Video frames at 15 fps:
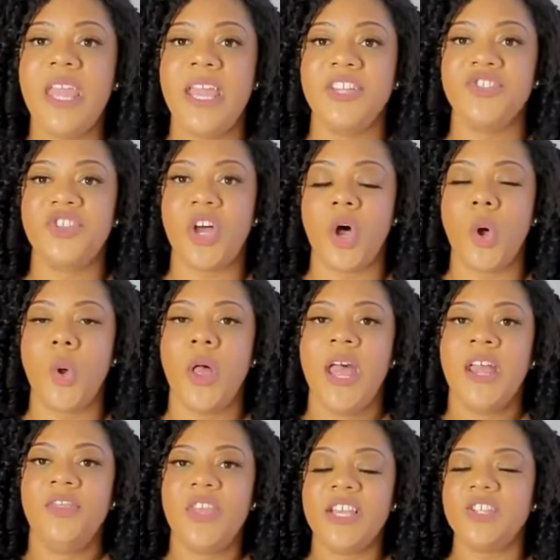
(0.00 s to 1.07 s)
And
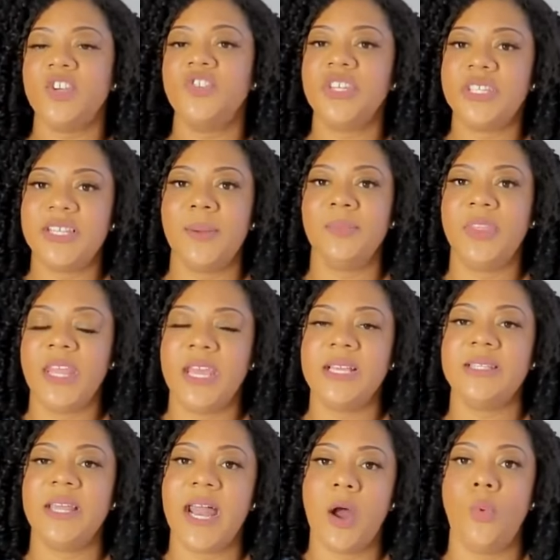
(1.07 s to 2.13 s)
so these are just some
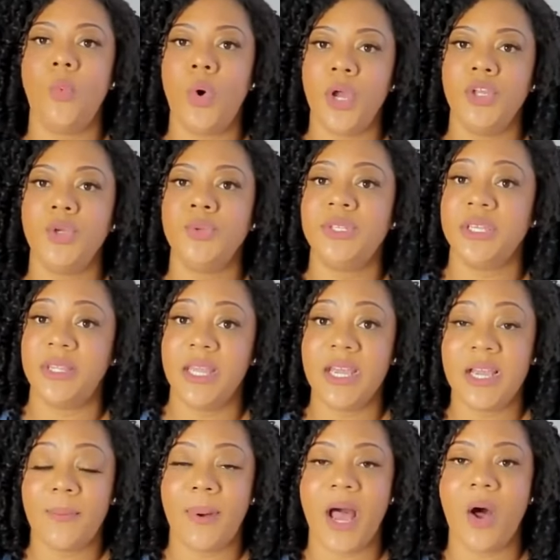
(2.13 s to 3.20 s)
things that I want you to
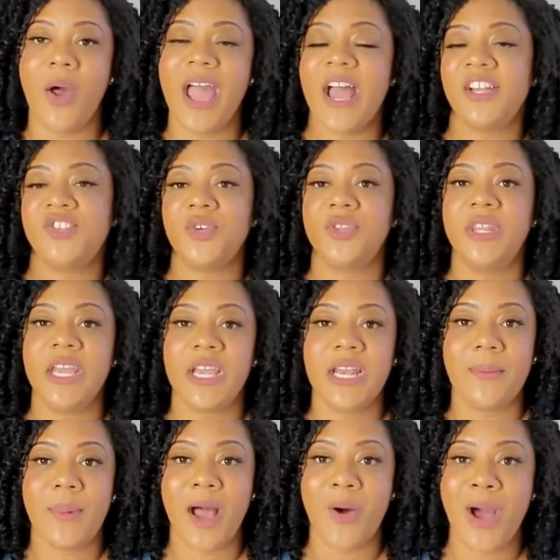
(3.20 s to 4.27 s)
think about as you're
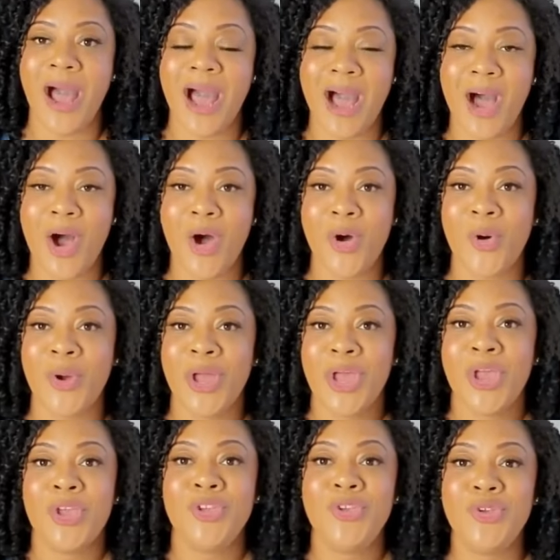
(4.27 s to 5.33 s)
thinking about how
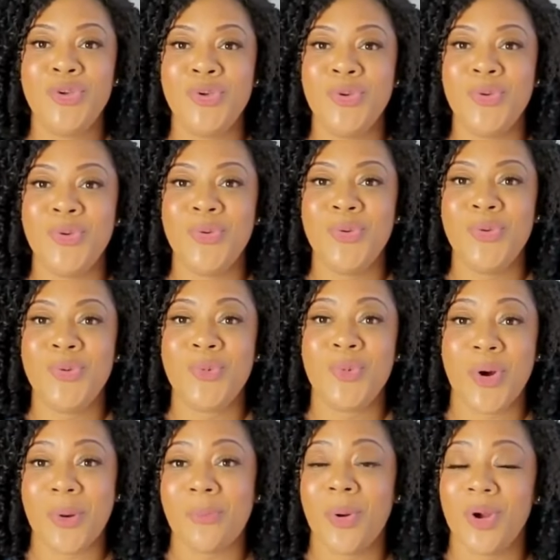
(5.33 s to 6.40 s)
you
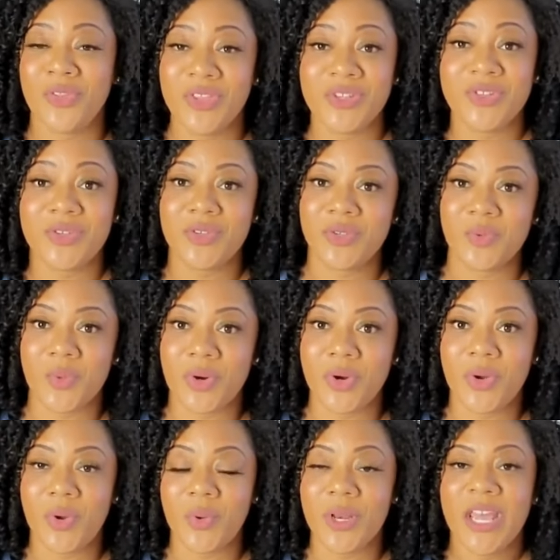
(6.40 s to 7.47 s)
were birthed into this
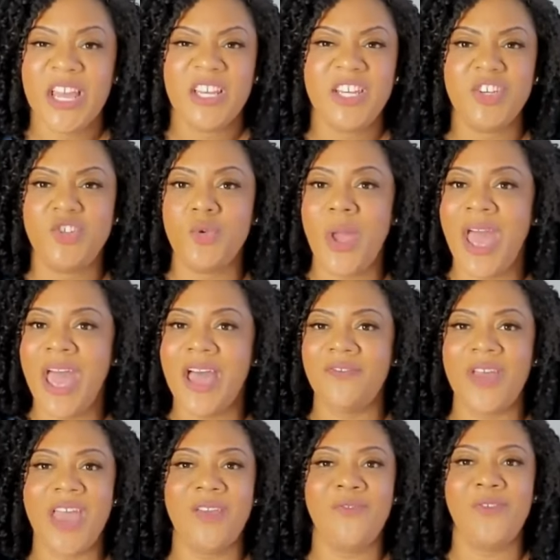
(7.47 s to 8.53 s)
world. Did you
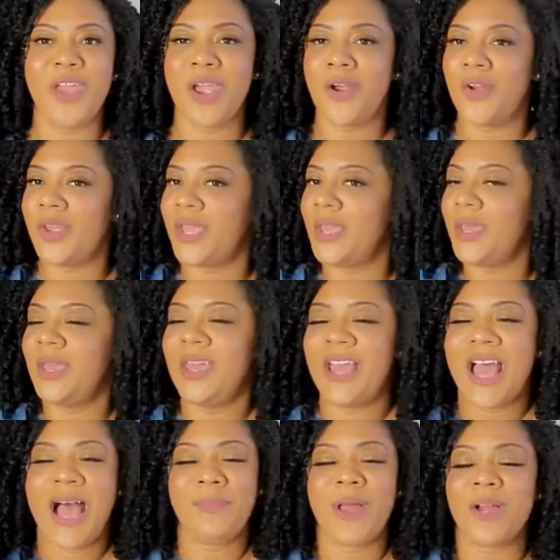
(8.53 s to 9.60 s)
have a very,
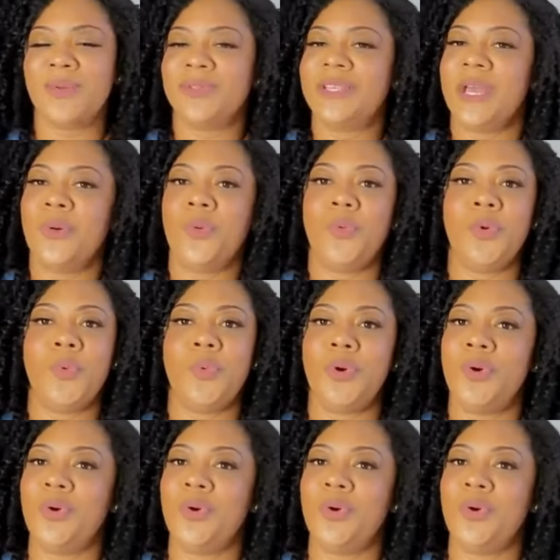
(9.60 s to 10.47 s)
I'm not going to say woo